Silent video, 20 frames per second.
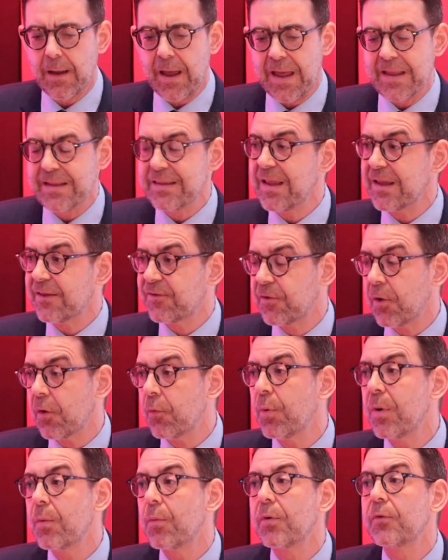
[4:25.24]
And next year
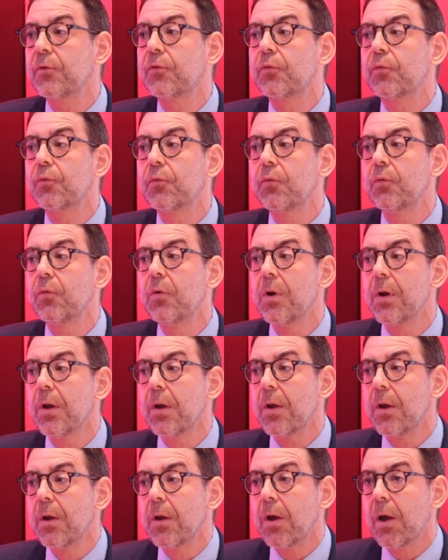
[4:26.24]
we want to
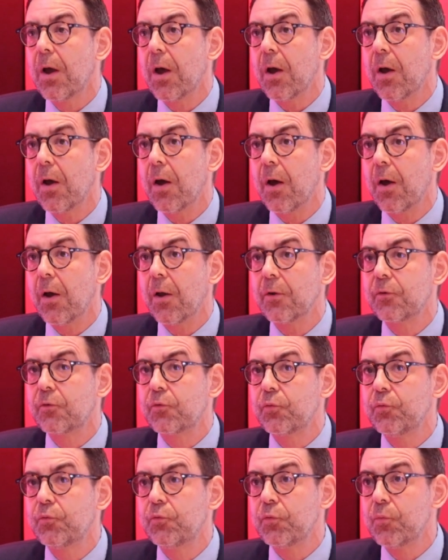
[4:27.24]

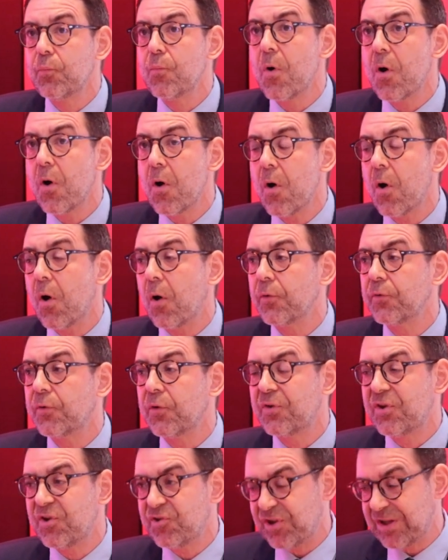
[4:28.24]
do more on
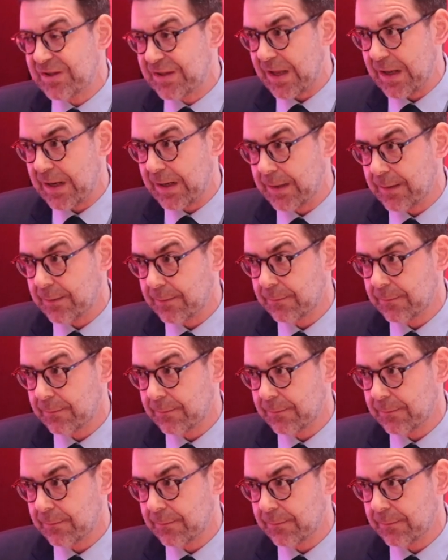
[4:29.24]
the digital.